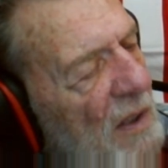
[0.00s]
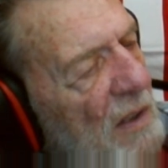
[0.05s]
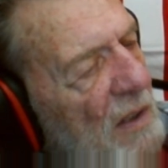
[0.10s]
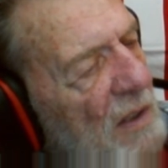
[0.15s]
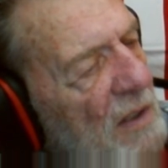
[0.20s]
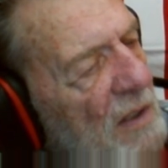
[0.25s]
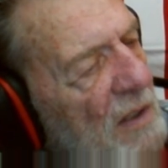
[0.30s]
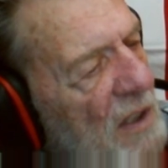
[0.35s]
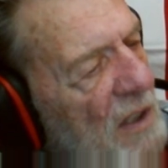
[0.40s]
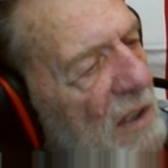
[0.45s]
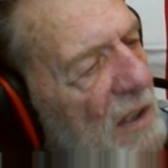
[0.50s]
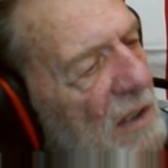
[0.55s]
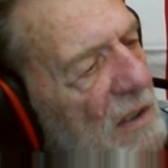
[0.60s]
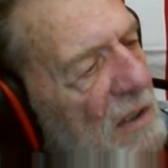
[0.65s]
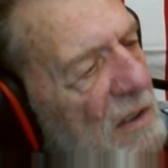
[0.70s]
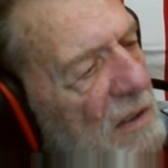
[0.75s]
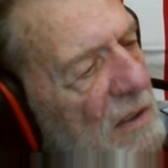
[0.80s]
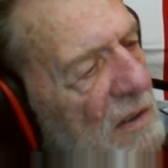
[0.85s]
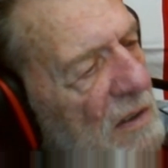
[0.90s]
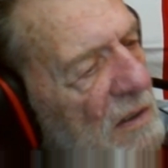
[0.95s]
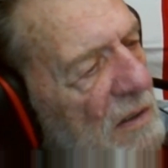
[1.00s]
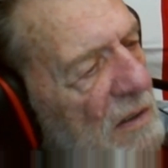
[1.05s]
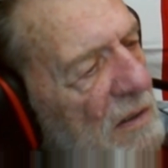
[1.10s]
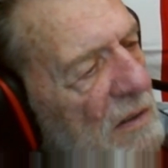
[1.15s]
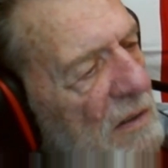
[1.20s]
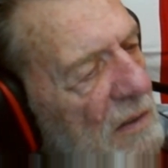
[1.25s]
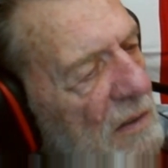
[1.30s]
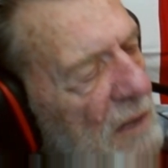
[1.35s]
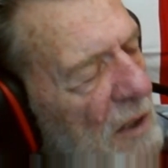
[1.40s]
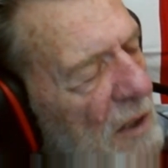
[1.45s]
the
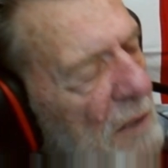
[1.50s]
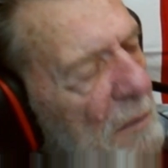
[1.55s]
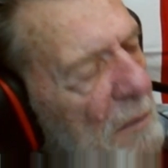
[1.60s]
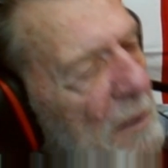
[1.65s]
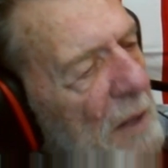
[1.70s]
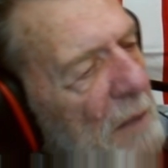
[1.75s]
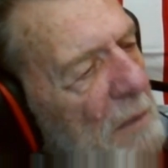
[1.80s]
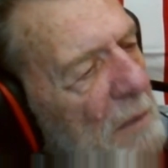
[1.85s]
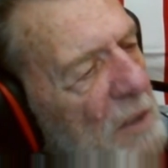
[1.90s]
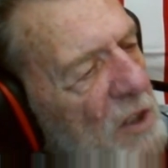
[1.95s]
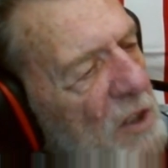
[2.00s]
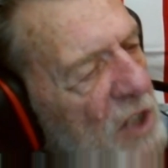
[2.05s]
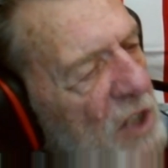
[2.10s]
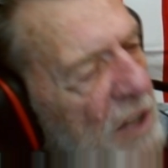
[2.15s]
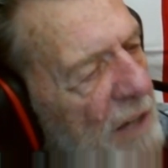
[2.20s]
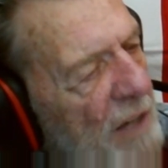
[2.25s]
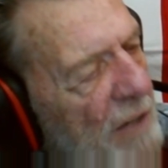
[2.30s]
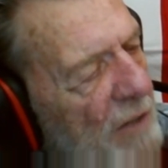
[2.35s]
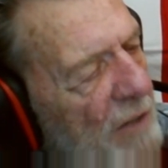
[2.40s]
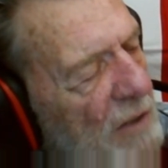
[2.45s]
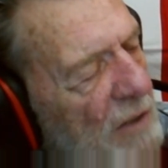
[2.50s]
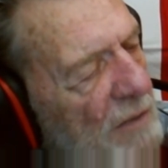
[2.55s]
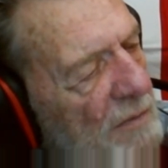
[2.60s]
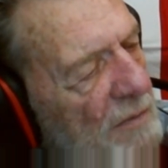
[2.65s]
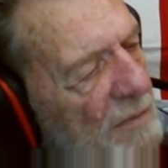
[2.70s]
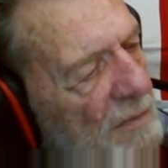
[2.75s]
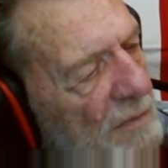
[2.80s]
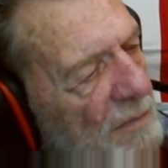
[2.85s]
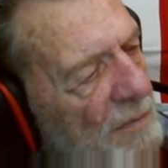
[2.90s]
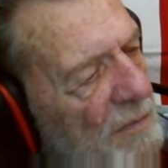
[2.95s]
Amendment 7
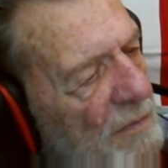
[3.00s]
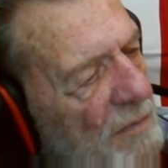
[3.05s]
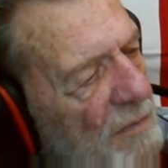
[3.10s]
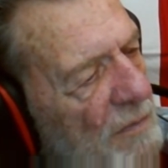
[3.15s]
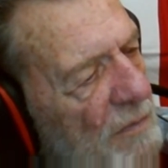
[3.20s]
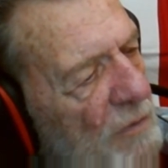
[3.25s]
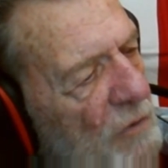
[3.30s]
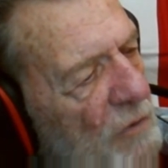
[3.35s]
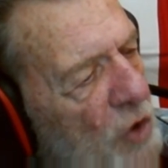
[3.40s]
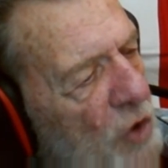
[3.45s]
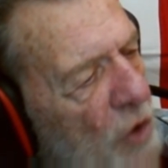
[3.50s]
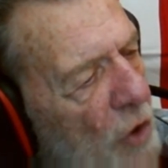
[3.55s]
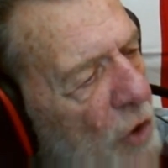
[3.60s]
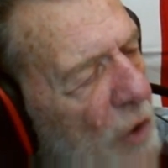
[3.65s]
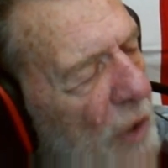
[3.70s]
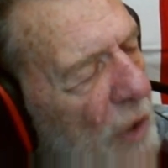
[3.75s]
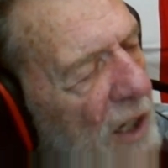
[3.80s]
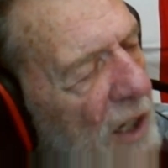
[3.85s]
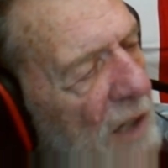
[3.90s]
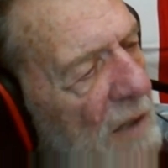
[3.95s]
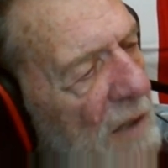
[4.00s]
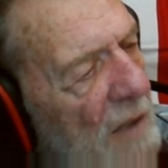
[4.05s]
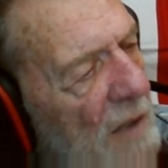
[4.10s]
jury,